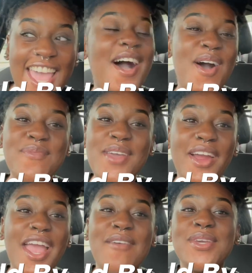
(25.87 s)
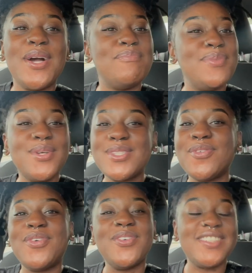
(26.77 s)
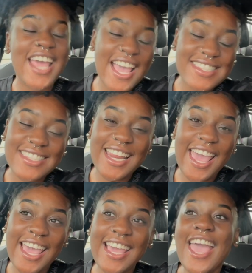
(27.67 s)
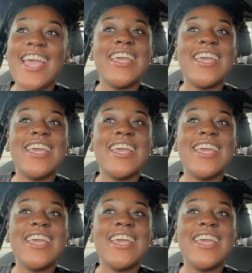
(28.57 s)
I hope y'all are having a beautiful day today.